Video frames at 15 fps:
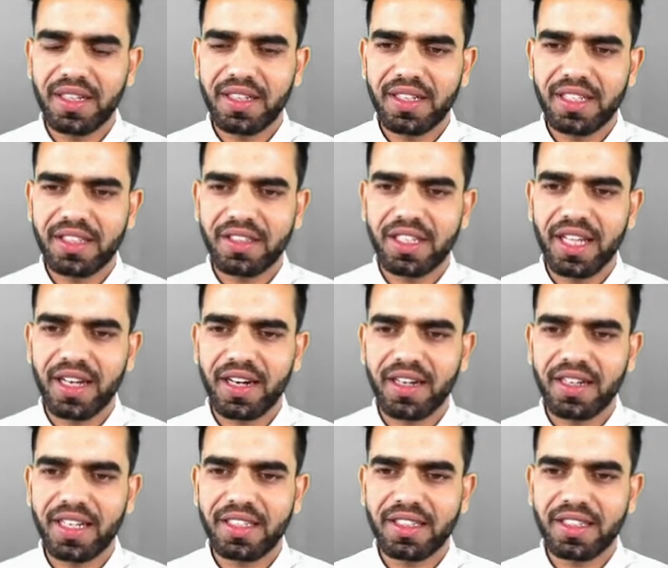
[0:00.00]
This
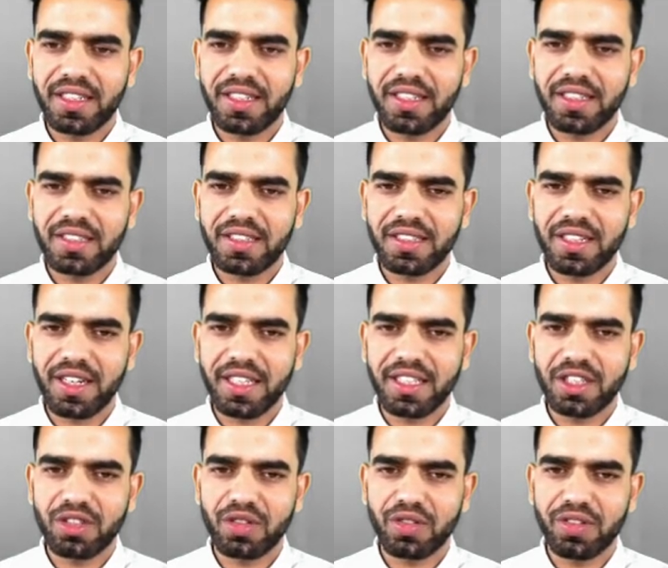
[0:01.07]
is a
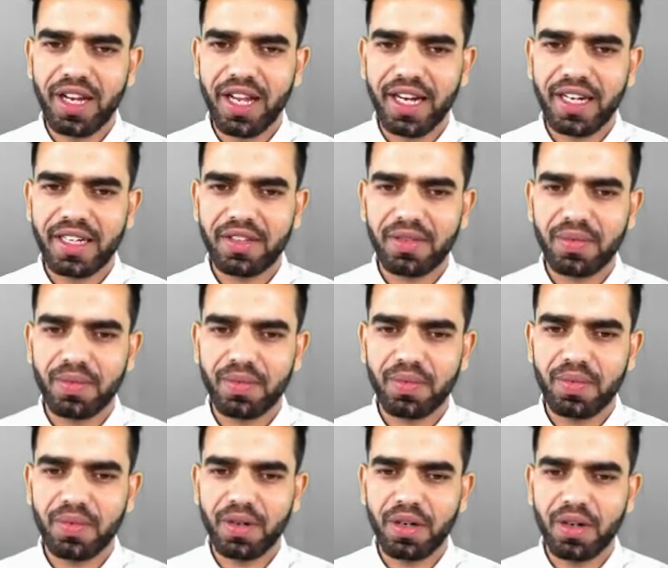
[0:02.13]
digestive tract.
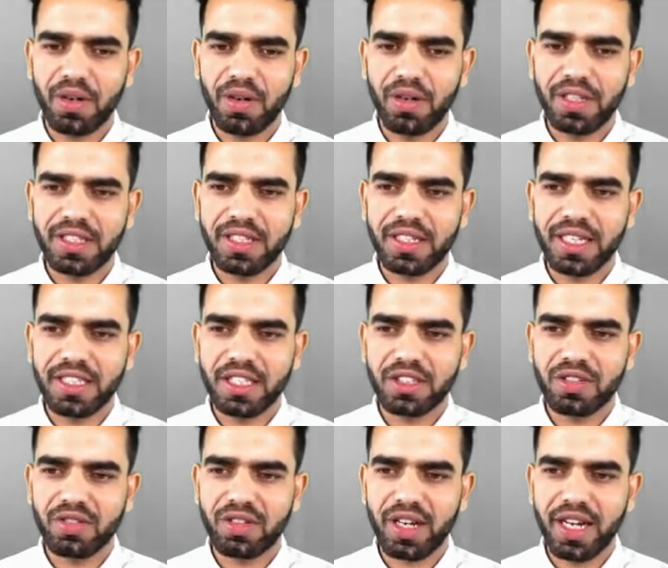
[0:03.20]
Whole is the
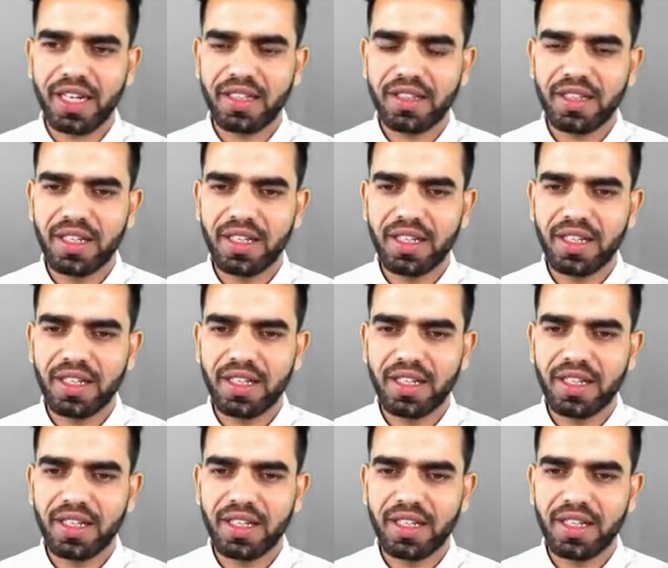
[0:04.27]
digestive tract.